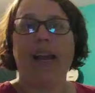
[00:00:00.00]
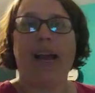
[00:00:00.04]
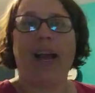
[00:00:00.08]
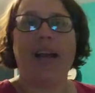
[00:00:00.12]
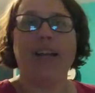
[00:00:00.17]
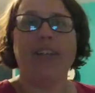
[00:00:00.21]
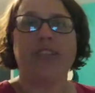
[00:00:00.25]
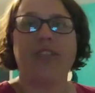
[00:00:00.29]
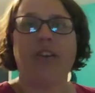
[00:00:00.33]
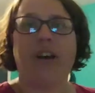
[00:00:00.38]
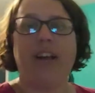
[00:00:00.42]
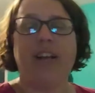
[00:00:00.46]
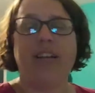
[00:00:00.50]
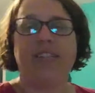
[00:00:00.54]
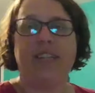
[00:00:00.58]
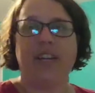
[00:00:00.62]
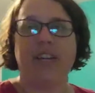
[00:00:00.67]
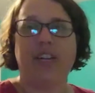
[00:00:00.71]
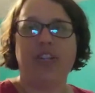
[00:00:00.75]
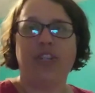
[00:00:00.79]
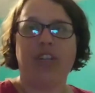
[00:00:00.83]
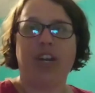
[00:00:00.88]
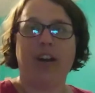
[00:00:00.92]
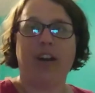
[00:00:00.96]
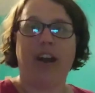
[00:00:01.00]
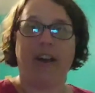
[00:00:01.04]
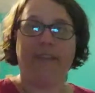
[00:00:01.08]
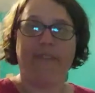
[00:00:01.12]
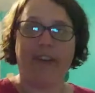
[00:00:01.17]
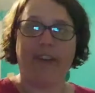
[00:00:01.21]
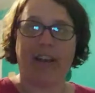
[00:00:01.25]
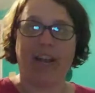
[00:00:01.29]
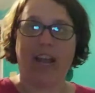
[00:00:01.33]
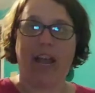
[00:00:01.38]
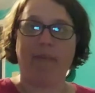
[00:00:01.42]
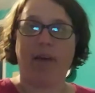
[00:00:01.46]
Guys, so I just had to share, I
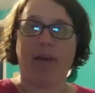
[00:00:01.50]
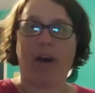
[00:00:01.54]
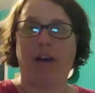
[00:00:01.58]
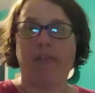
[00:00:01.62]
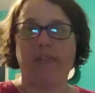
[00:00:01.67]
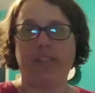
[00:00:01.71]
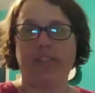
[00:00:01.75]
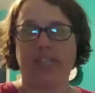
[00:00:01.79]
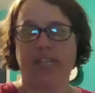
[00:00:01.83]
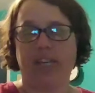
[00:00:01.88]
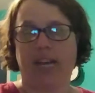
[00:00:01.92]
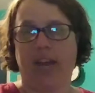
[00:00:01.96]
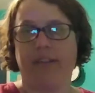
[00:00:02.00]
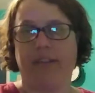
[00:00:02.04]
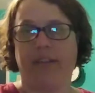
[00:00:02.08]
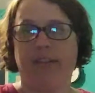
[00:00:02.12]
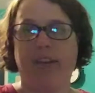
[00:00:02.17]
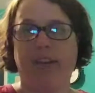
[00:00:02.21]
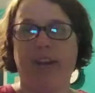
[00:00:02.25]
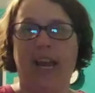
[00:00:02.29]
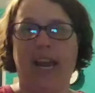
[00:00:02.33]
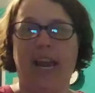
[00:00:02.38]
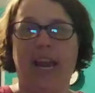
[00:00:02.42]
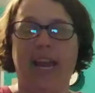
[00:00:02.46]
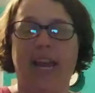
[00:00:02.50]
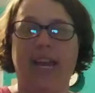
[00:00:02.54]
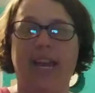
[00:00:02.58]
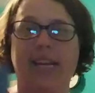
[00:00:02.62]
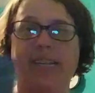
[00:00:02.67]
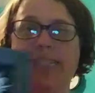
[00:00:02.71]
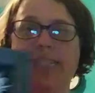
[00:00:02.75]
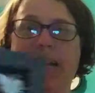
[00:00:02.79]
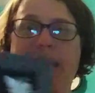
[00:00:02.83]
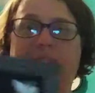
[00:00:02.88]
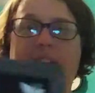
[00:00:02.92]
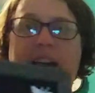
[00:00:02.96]
finally have my office together,
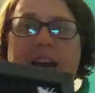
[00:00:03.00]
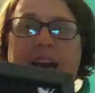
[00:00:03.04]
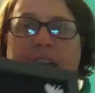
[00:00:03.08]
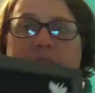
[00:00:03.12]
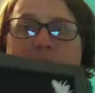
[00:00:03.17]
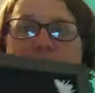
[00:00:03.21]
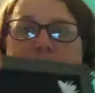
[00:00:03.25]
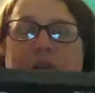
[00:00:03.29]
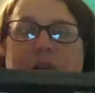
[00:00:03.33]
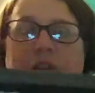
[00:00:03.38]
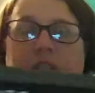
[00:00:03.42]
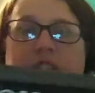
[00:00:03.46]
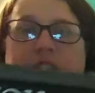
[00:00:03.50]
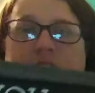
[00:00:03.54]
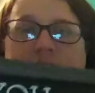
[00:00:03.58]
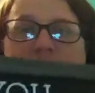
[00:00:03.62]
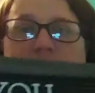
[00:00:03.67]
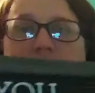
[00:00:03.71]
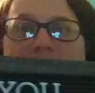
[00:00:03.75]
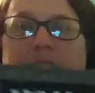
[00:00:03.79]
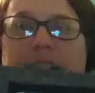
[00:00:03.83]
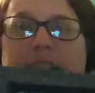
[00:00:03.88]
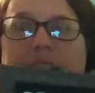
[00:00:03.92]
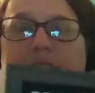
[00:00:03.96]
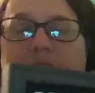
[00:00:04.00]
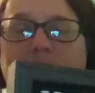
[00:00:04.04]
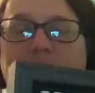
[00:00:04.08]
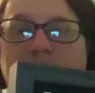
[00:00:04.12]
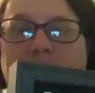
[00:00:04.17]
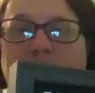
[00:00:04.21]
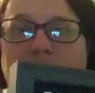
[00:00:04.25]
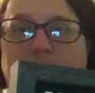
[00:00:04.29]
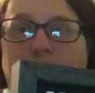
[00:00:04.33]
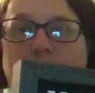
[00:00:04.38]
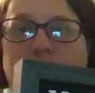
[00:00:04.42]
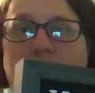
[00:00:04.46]
and I purchased one of these
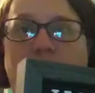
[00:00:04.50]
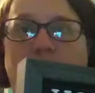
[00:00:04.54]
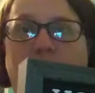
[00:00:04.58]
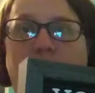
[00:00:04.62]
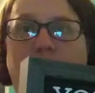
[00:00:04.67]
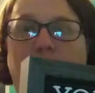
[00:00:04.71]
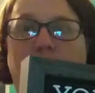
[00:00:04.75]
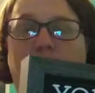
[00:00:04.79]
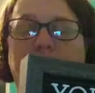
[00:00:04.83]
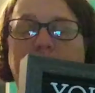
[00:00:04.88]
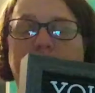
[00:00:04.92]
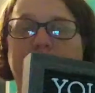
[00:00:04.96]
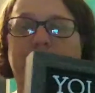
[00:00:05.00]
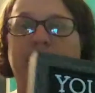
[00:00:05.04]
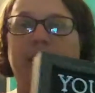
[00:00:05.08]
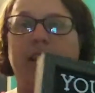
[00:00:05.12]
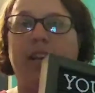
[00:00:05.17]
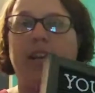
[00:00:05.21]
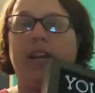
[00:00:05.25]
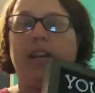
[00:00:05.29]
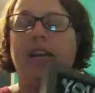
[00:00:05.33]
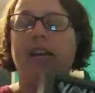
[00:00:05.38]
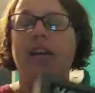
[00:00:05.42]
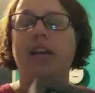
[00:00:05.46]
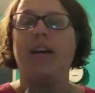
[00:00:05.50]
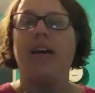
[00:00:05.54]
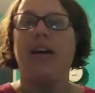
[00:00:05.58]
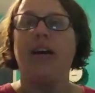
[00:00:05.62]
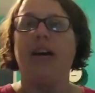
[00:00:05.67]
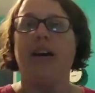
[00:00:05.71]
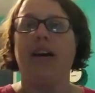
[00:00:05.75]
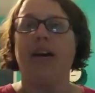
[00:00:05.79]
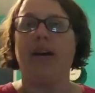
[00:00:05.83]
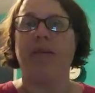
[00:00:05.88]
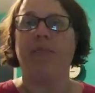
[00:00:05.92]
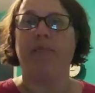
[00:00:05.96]
awesome little quote boards.
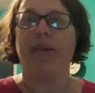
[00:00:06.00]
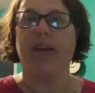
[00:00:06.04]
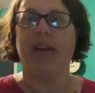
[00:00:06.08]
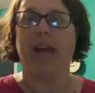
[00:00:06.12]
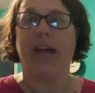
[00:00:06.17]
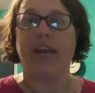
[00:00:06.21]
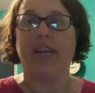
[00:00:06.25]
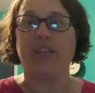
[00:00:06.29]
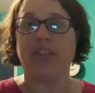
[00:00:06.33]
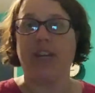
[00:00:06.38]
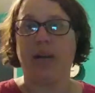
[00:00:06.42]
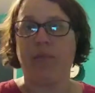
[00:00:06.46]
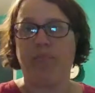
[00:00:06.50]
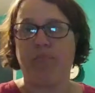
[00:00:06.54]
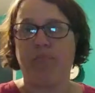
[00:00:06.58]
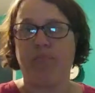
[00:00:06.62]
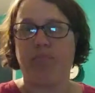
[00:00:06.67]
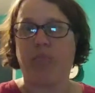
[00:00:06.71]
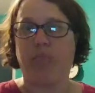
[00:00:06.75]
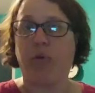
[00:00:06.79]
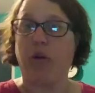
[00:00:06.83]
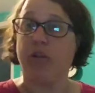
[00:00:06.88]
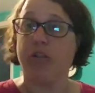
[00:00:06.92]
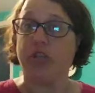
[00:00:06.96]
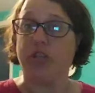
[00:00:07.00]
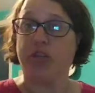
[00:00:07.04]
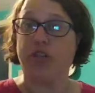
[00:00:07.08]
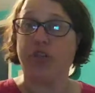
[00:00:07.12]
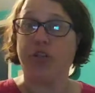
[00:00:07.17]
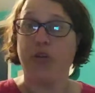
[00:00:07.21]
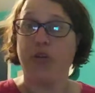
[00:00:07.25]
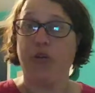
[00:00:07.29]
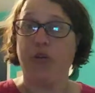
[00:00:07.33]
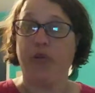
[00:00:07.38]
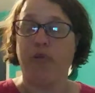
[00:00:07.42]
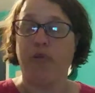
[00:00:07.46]
Actually, I purchased
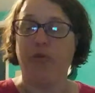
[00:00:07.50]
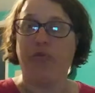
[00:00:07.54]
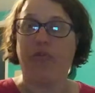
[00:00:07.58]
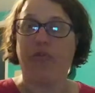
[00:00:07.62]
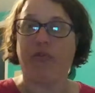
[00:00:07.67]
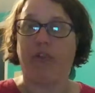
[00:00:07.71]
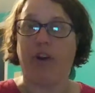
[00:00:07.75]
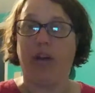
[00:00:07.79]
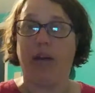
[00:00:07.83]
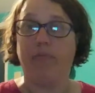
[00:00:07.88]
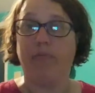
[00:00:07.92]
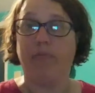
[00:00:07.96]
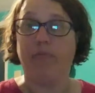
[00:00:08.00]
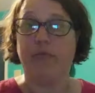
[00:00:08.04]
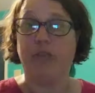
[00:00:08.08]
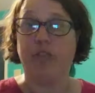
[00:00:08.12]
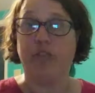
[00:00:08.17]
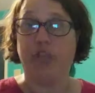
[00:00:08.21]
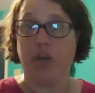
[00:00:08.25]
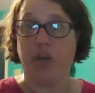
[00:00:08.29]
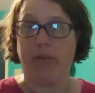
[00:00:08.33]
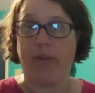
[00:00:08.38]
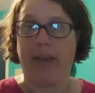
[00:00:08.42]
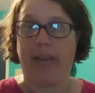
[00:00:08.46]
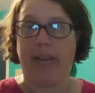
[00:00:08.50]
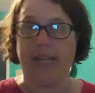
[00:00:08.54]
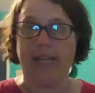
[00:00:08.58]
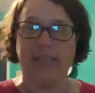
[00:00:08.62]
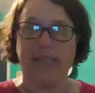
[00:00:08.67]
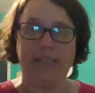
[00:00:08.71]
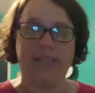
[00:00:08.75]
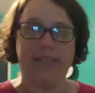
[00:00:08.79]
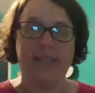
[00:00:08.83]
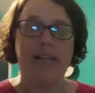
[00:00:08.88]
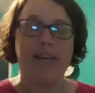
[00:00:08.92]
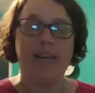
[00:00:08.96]
two from
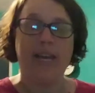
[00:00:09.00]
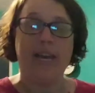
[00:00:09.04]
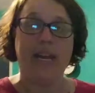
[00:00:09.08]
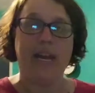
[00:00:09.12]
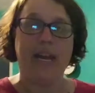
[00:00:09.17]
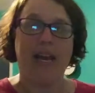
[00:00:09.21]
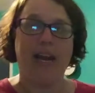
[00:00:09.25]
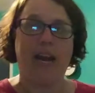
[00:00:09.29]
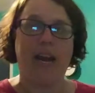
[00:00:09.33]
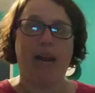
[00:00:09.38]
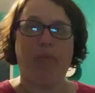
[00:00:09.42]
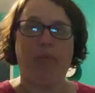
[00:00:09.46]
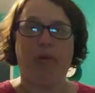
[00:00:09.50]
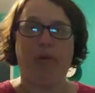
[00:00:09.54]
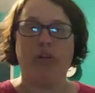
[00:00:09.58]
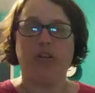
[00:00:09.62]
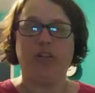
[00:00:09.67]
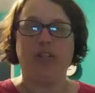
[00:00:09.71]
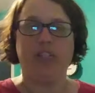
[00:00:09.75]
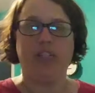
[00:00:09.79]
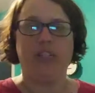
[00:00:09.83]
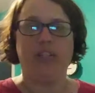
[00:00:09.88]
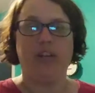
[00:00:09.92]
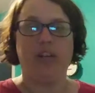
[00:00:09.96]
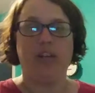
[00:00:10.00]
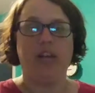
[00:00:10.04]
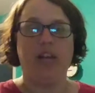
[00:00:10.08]
Joann's, and I purchased